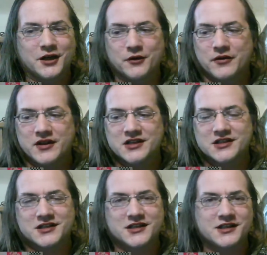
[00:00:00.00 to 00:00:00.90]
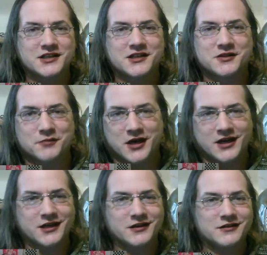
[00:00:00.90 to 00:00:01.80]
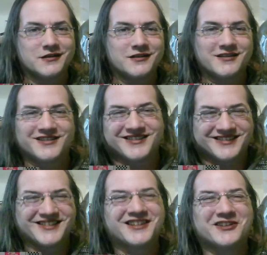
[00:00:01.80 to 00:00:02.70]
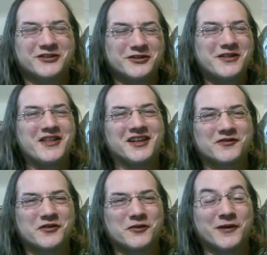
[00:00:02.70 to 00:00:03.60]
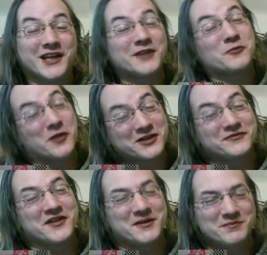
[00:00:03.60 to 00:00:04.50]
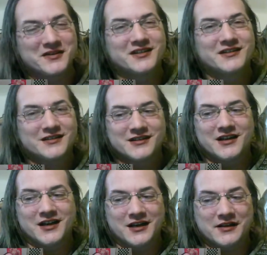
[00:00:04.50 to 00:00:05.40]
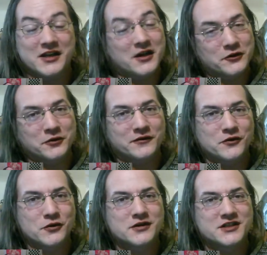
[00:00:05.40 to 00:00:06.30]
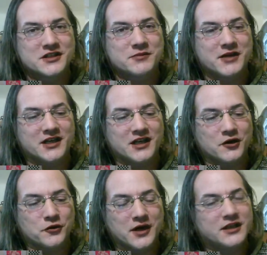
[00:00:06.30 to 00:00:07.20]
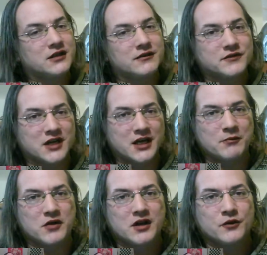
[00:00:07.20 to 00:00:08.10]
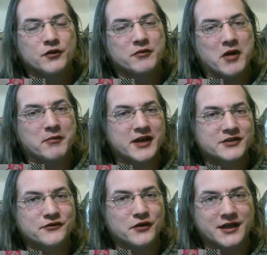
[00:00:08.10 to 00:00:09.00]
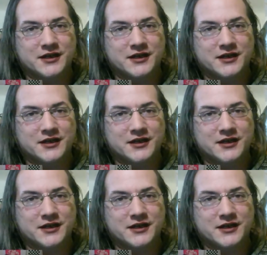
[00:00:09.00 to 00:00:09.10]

This is my good thing for the weekend, one of them. The other one, of course, is spending a great deal of time with my best friend.